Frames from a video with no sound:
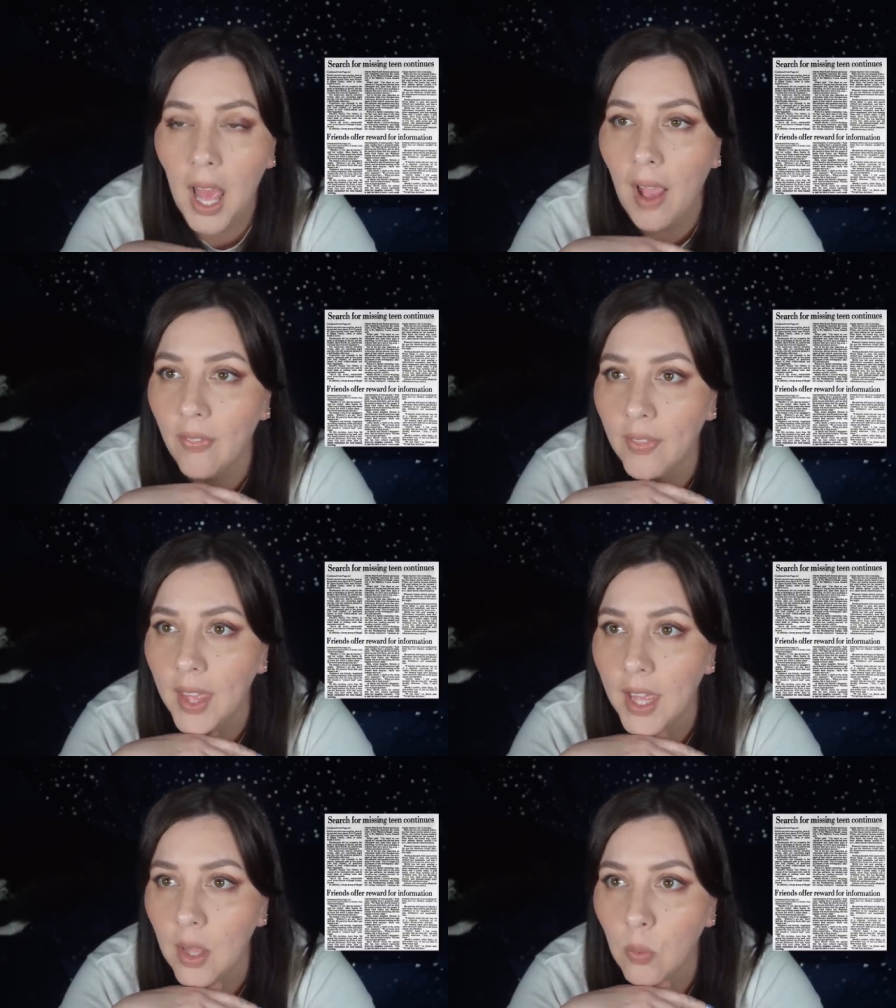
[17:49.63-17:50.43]
and
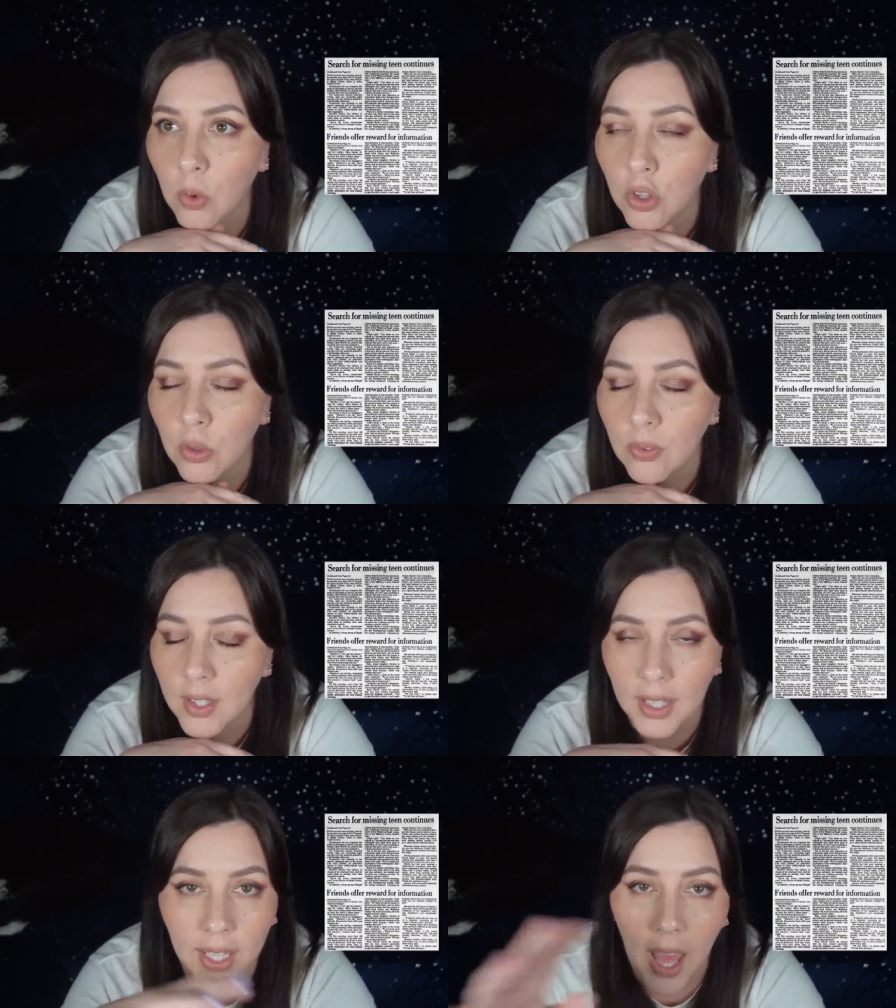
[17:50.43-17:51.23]
they were
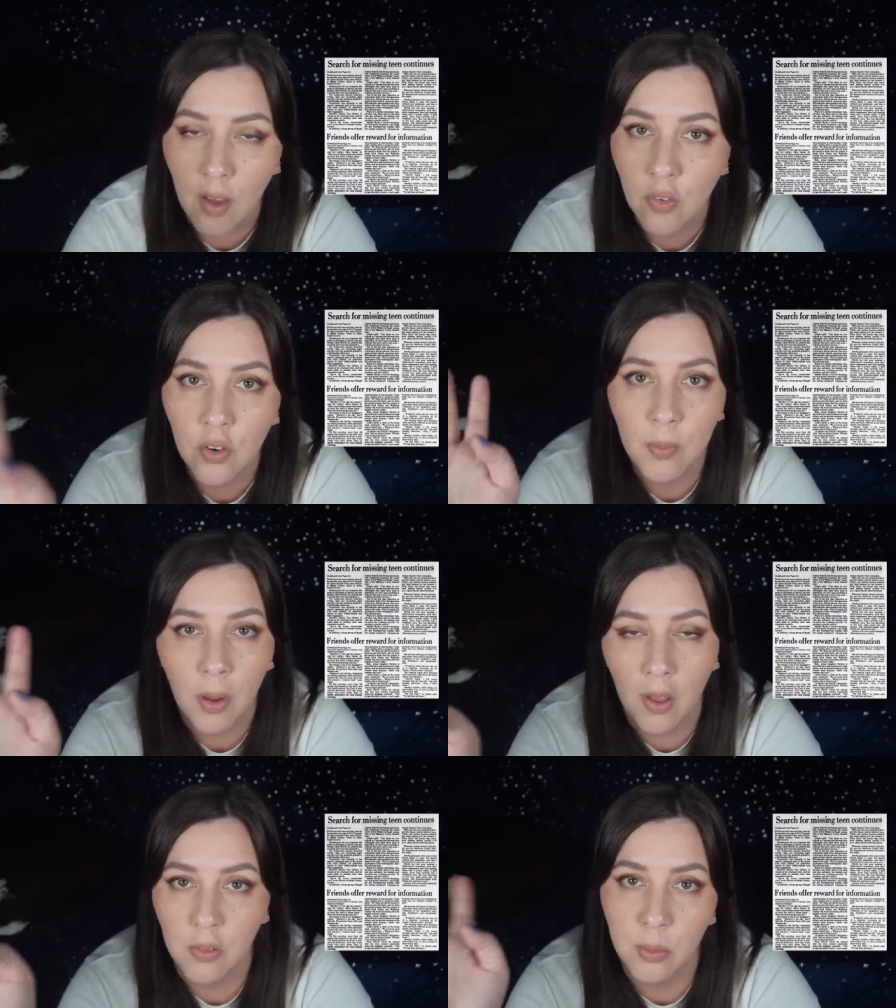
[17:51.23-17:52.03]
using like every
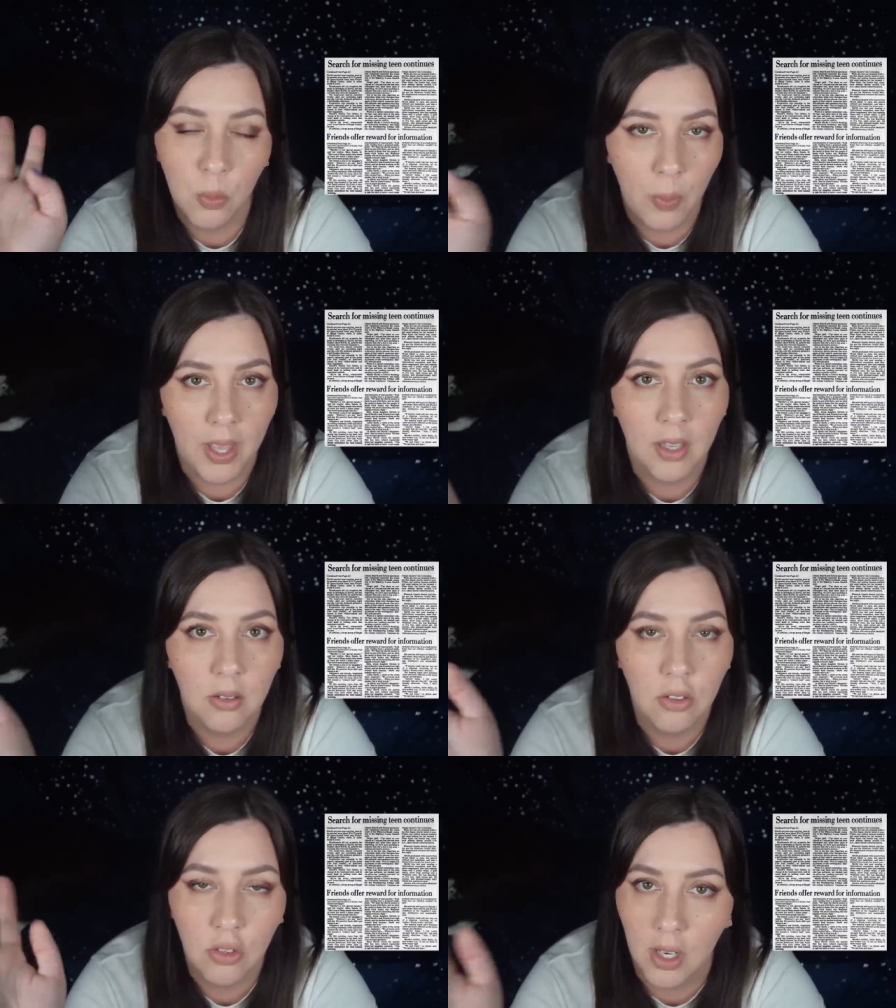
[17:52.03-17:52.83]
possible way
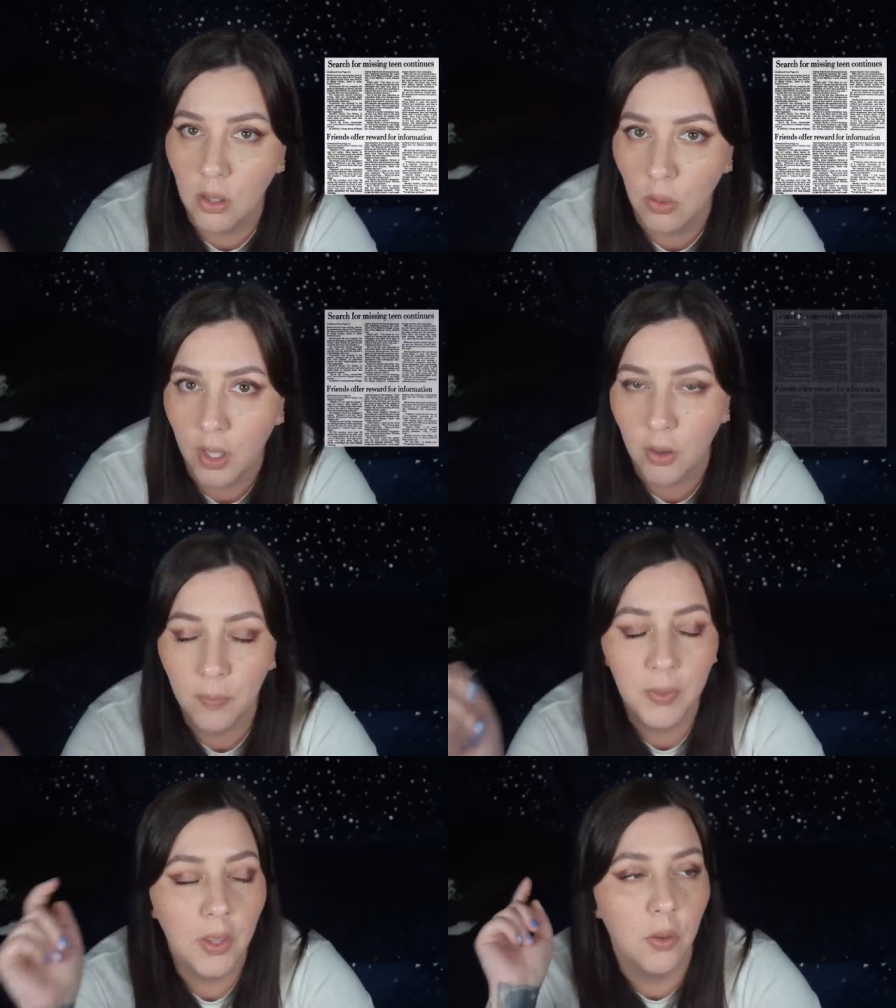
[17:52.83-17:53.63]
to try to locate her.
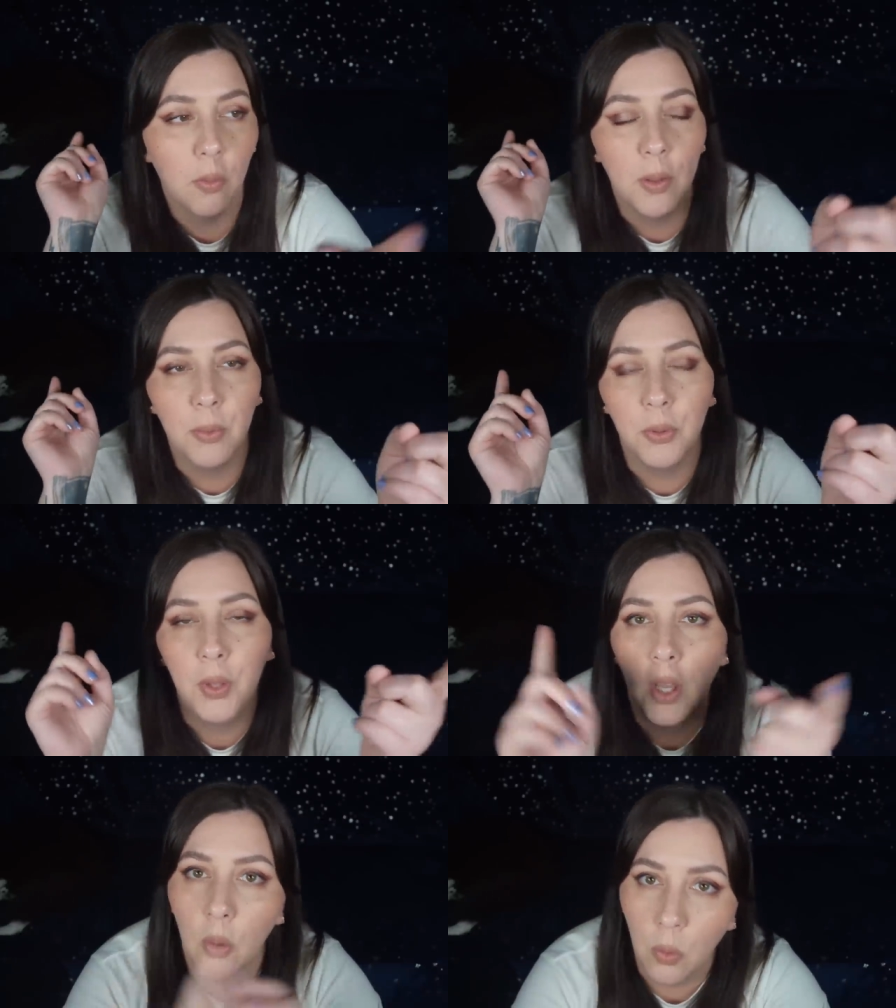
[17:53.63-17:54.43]
There were people
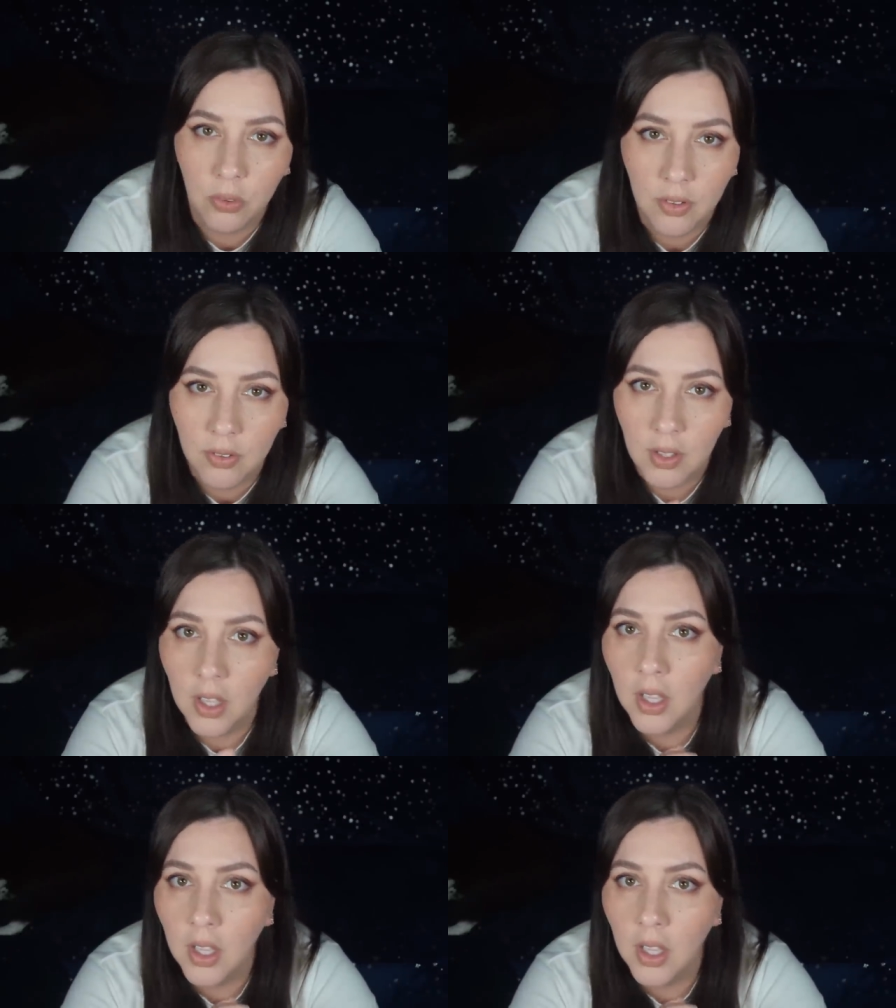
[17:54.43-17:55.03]
on horses.